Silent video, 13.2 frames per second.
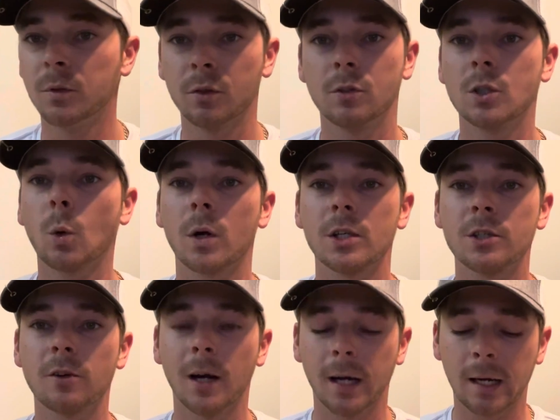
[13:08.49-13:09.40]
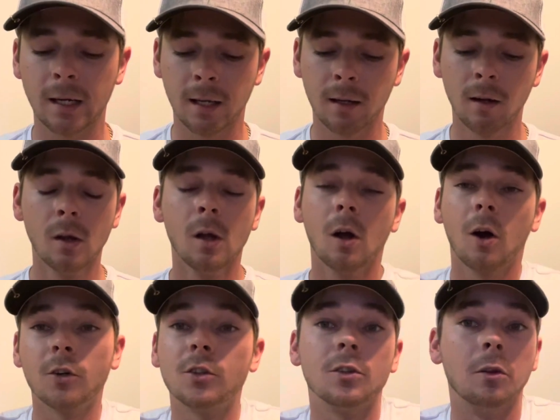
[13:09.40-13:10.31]
just short striking it
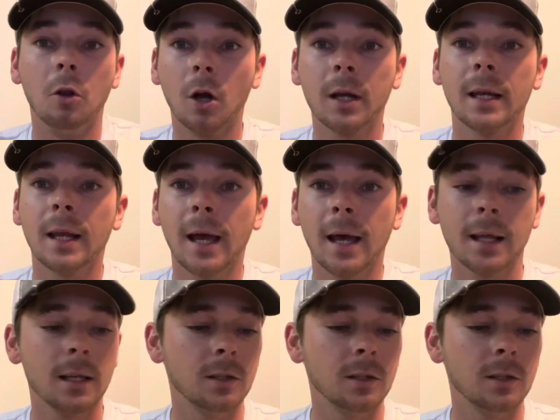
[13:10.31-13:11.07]
or just looking at it.